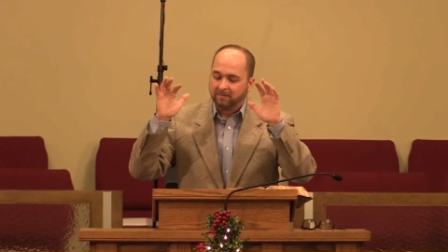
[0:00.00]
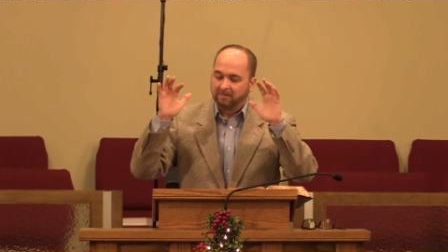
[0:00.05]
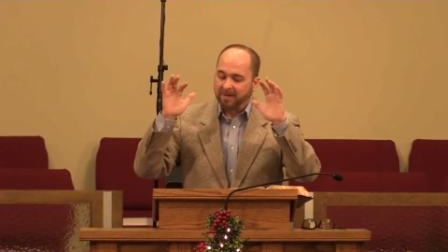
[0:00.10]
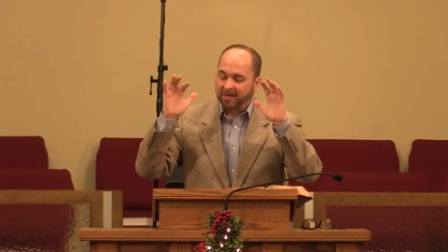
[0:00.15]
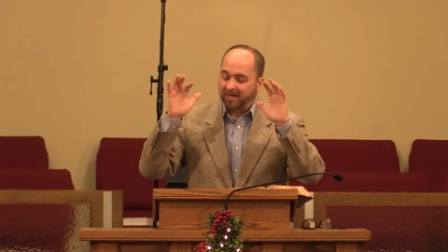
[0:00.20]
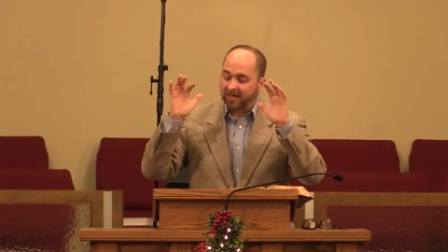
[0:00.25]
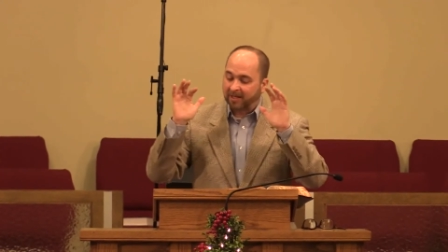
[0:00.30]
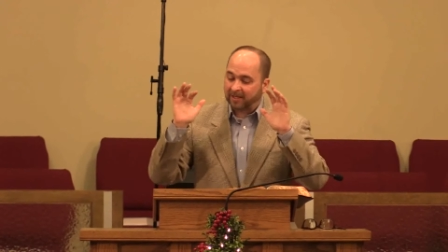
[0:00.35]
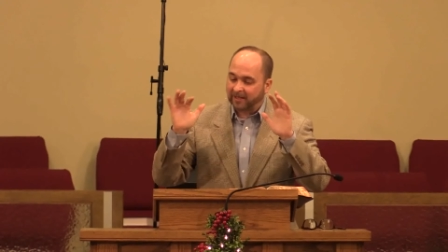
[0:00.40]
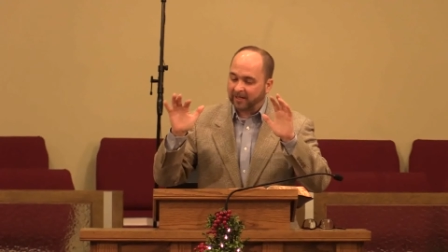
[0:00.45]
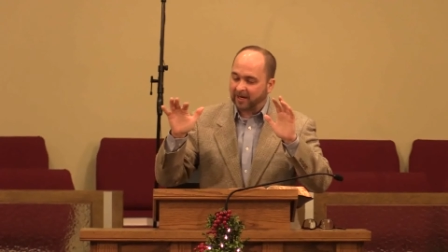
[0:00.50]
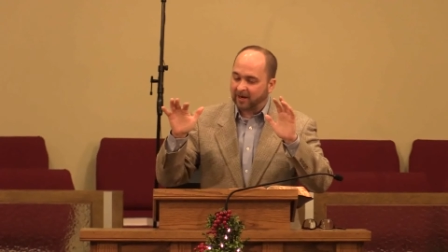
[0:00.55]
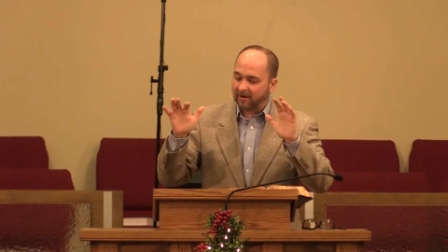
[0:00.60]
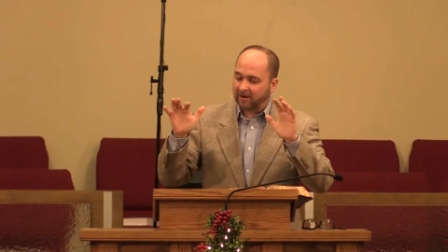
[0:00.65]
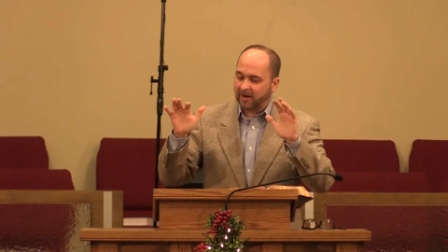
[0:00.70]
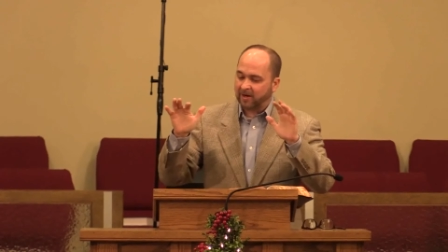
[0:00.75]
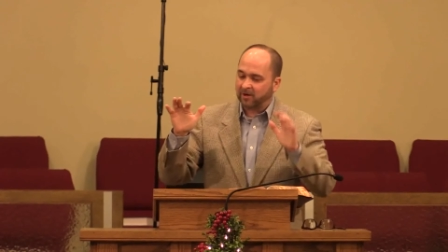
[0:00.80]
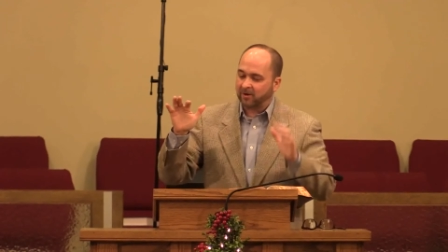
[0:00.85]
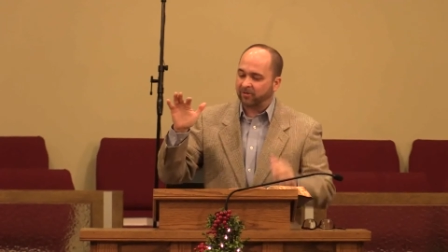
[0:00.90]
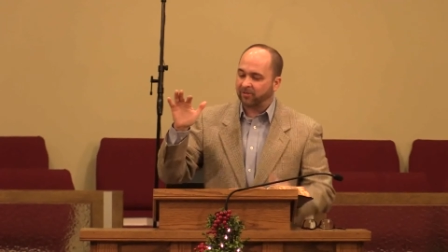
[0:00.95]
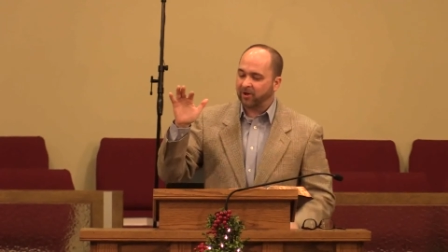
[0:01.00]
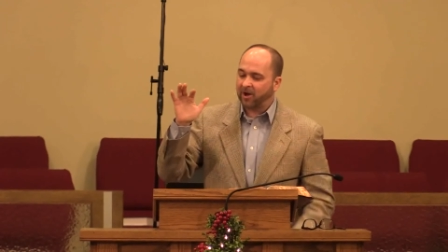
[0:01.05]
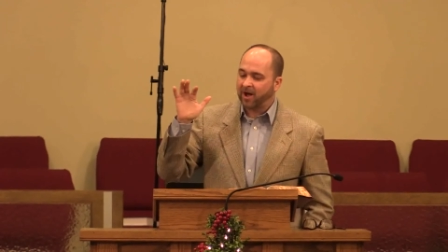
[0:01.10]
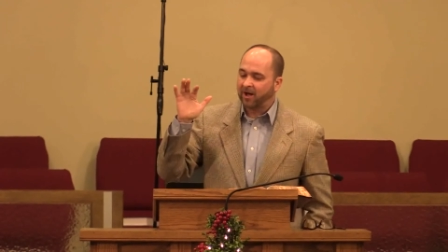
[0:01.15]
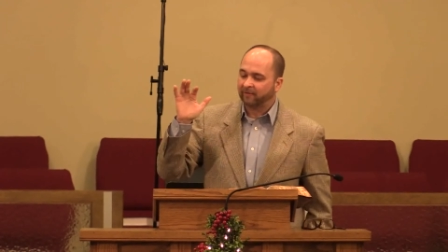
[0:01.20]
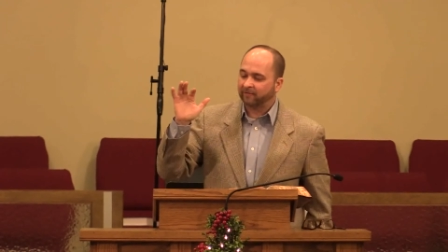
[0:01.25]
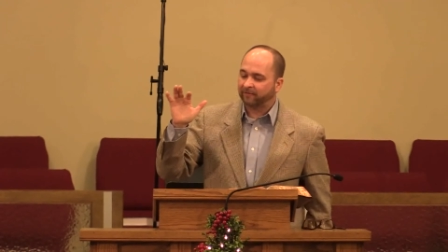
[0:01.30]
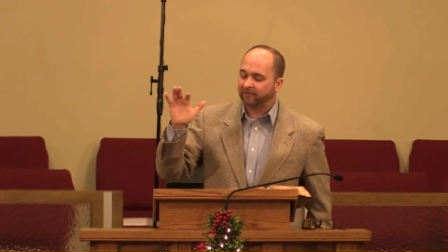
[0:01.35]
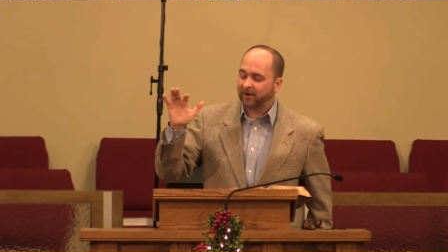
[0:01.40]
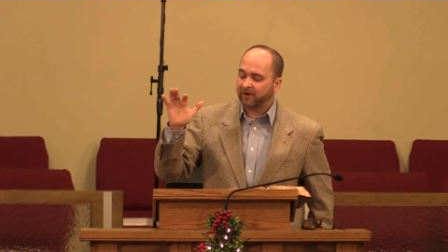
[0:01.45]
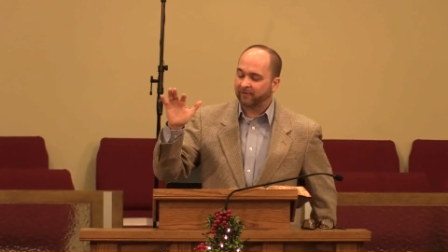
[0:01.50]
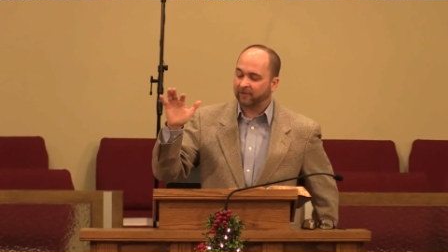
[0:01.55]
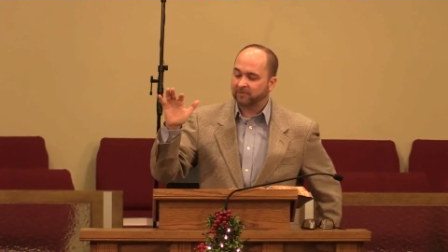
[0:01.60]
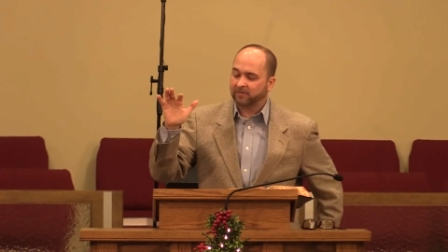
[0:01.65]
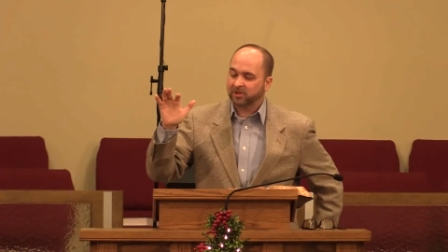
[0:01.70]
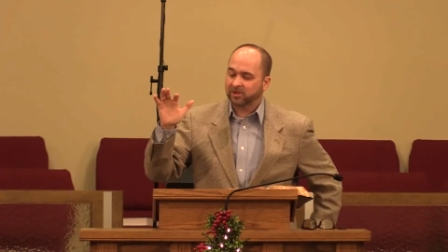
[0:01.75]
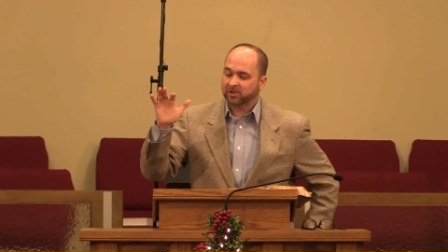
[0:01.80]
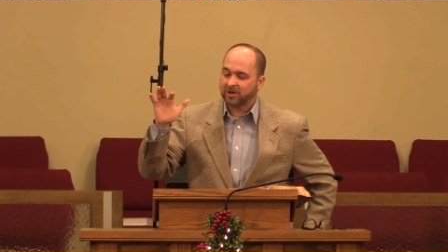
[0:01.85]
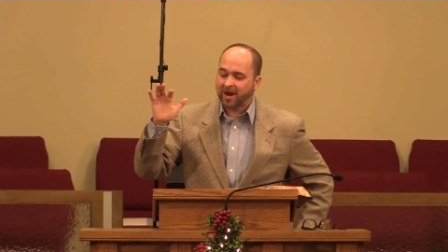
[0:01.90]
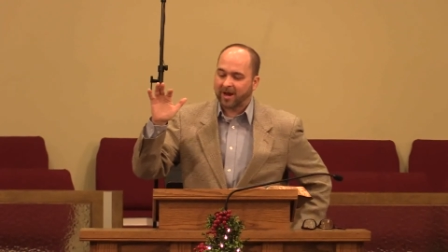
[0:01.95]
be clear in your thought, free from
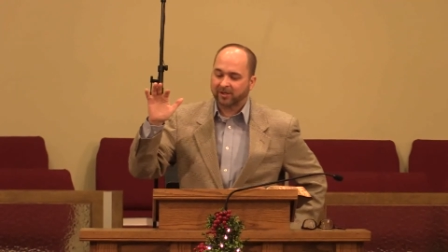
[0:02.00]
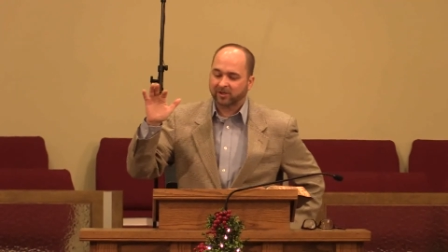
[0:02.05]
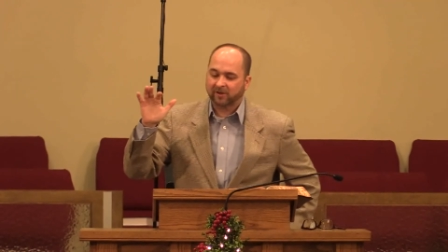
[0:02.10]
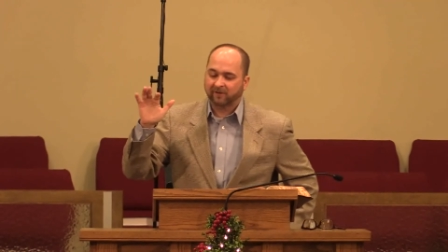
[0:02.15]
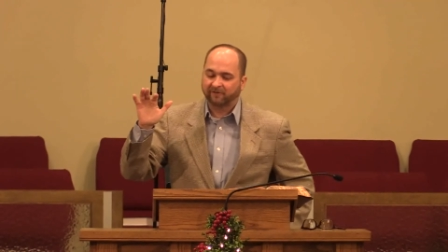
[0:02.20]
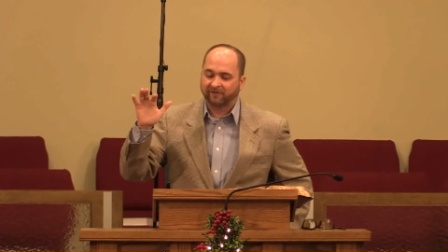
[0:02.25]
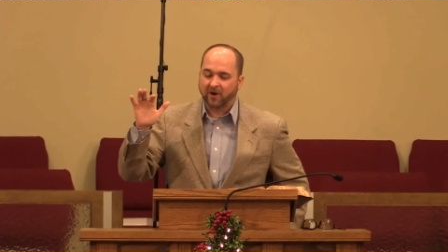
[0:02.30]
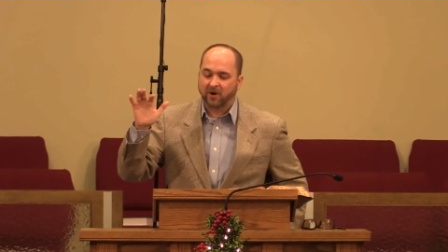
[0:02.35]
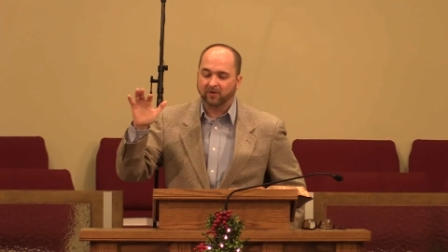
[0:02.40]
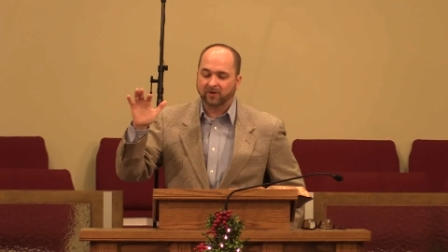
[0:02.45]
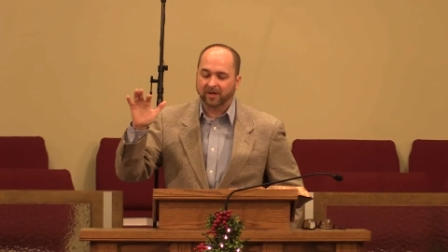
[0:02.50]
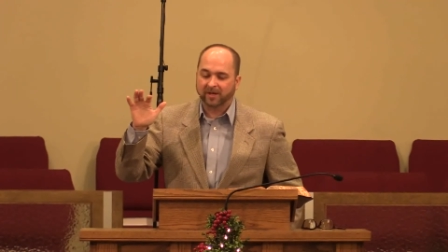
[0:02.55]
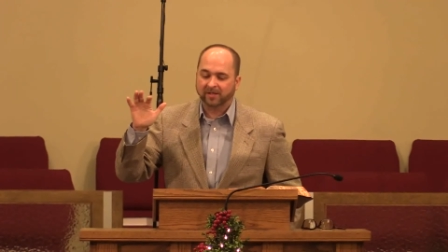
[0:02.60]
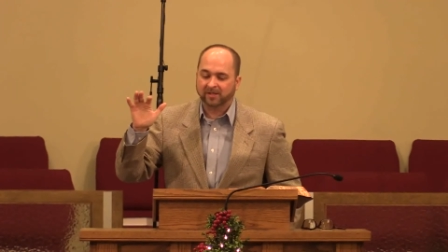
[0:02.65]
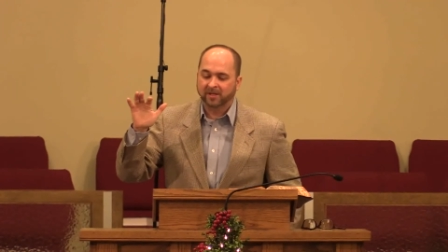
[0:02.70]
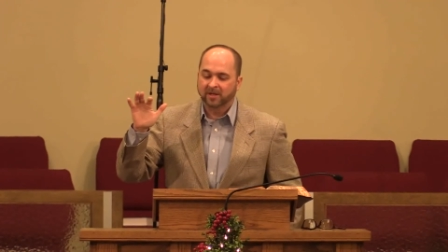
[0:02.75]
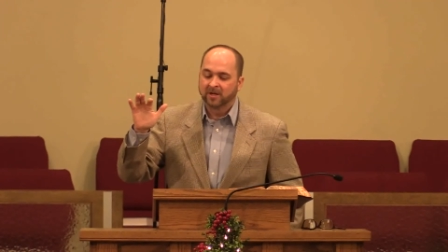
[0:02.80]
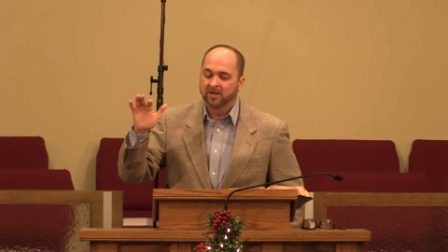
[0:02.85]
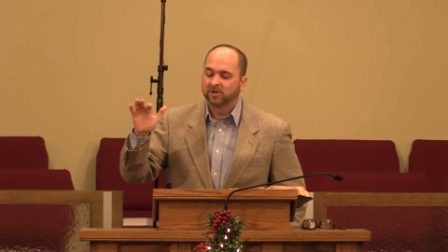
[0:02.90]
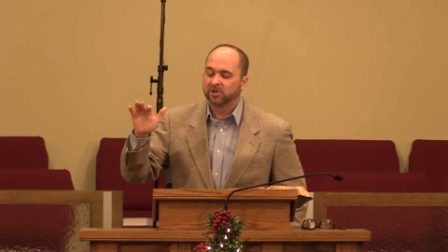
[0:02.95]
distraction, focused,